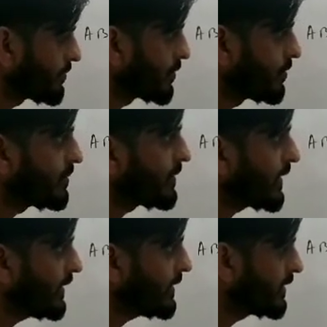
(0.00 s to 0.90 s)
We will
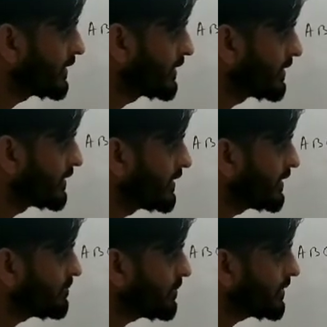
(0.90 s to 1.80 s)
get
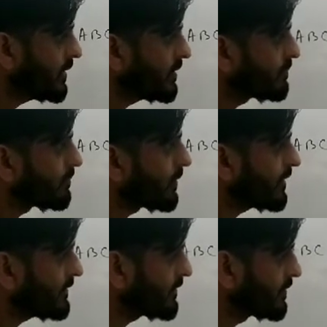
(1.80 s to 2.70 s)
DP
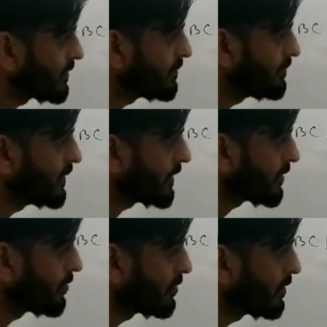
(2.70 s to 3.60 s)
plus BQ.